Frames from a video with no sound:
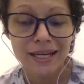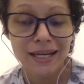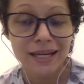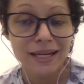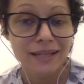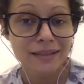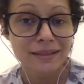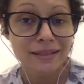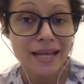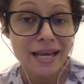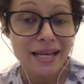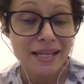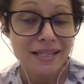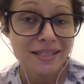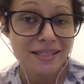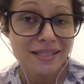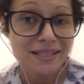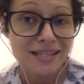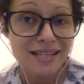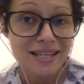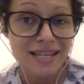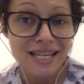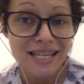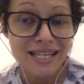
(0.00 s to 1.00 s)

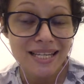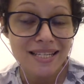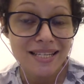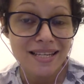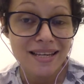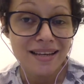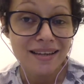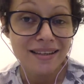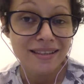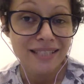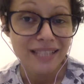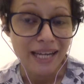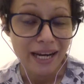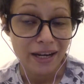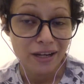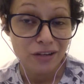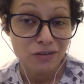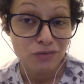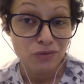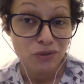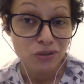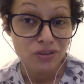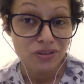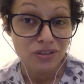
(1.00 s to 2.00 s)
Next is
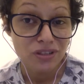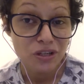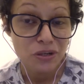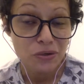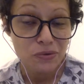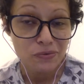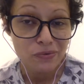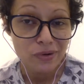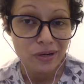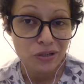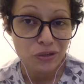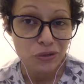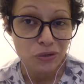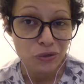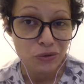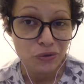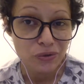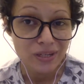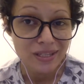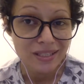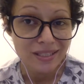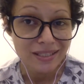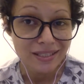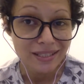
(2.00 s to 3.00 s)
Chiron
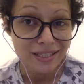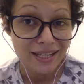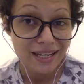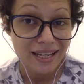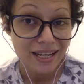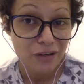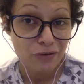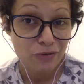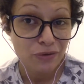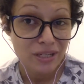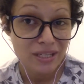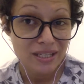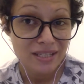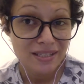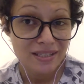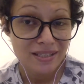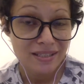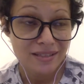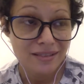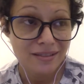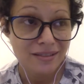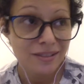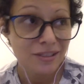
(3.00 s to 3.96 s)
retrograde in Aries.